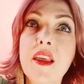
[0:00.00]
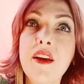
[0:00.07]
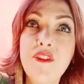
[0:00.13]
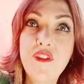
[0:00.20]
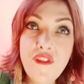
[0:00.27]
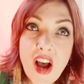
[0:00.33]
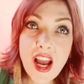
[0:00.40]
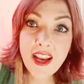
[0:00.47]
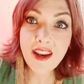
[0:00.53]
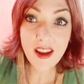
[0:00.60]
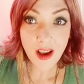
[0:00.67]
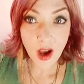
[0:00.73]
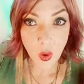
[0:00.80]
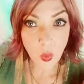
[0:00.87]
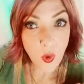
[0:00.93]

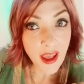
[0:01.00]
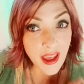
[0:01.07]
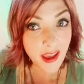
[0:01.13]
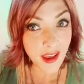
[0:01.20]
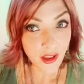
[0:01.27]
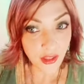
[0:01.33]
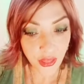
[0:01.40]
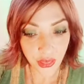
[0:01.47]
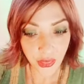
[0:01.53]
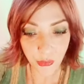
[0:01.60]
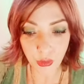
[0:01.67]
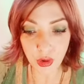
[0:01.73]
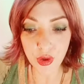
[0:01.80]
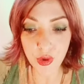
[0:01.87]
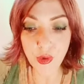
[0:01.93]
finding a way
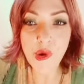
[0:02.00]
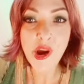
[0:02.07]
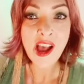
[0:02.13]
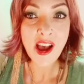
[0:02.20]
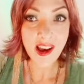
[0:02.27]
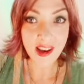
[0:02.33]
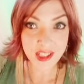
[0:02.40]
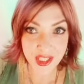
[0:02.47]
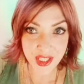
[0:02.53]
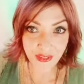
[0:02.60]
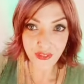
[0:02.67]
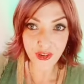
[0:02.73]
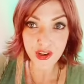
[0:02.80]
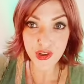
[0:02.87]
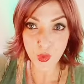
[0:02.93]
through, a
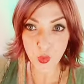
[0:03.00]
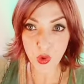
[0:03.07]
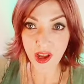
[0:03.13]
different